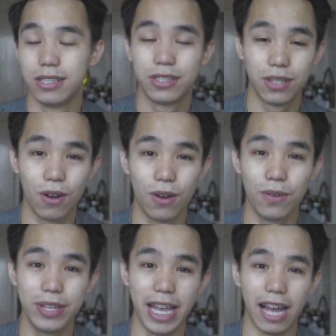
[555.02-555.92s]

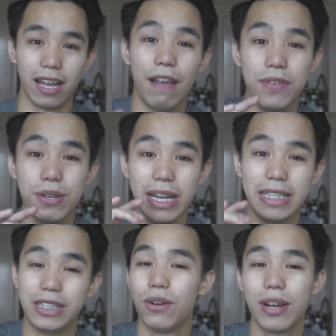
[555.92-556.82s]
So yeah, if you
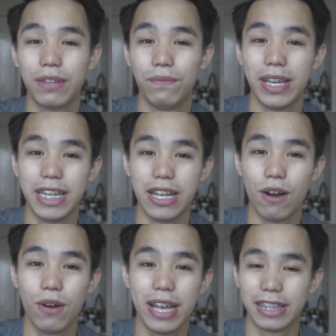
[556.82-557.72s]
enjoyed the
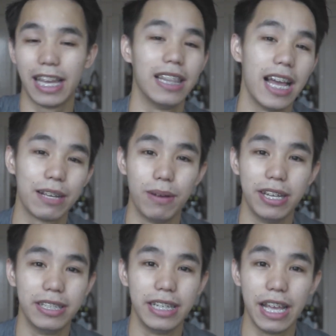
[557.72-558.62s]
video, hit that like
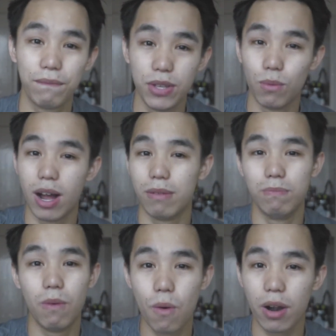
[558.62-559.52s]
button. If you want
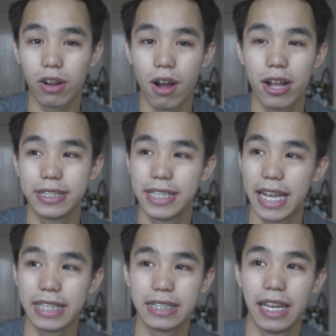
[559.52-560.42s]
more
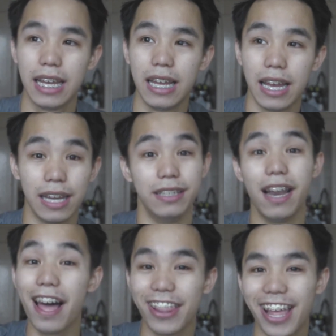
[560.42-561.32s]
content,
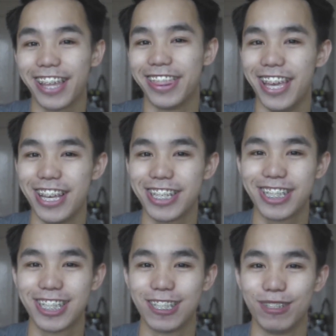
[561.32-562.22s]
not like
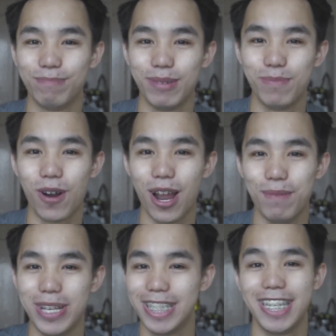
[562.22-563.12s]
this, but more
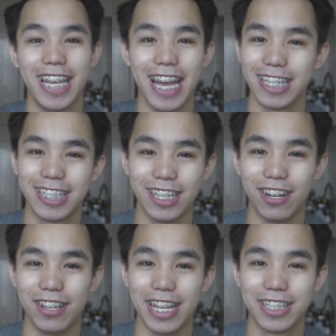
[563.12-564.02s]
on BTS
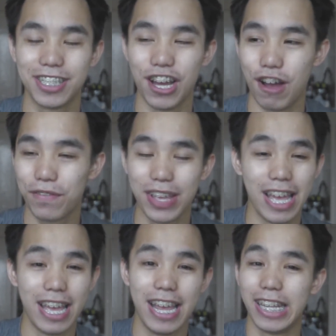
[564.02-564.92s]
and all that stuff,
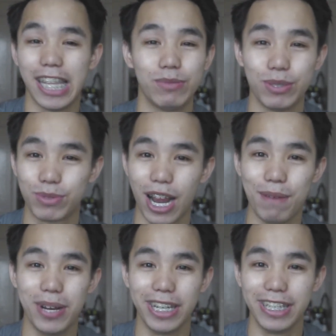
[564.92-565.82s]
hit that
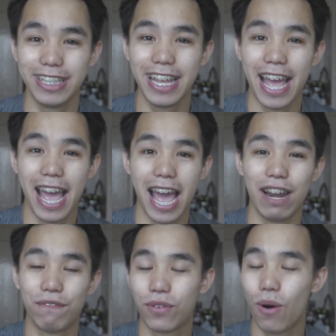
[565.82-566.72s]
subscribe button.
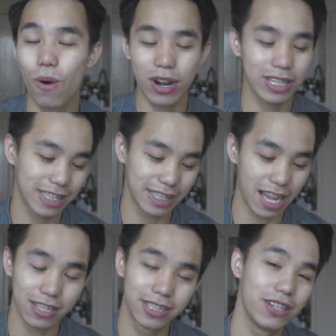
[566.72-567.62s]
And of course,
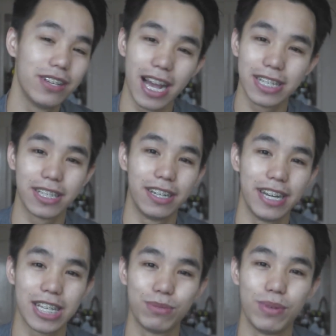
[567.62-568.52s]
I'll see you guys on our
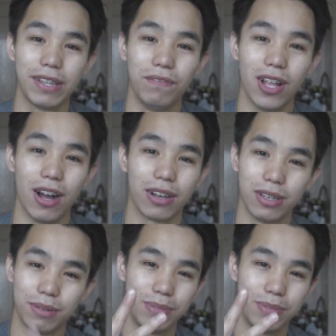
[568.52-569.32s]
next weekly vlog.